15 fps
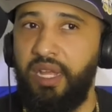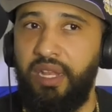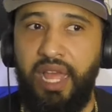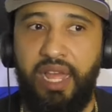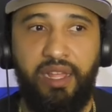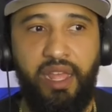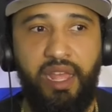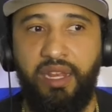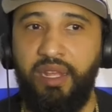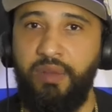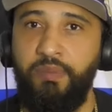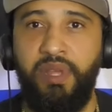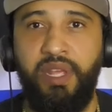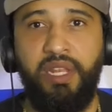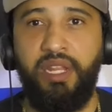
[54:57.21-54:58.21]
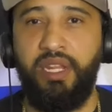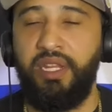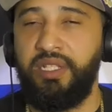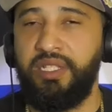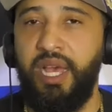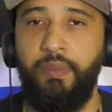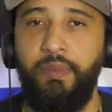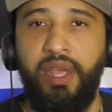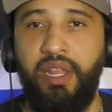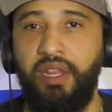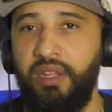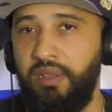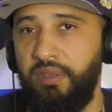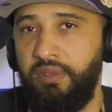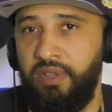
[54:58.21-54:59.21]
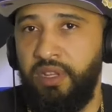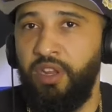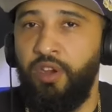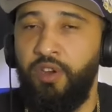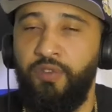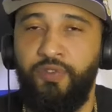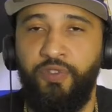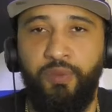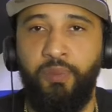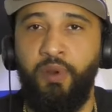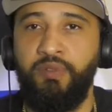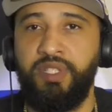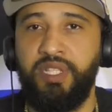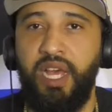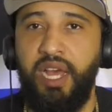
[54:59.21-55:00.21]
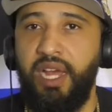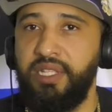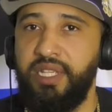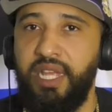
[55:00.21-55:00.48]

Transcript: like end up being in the top eight, you know, for both sides.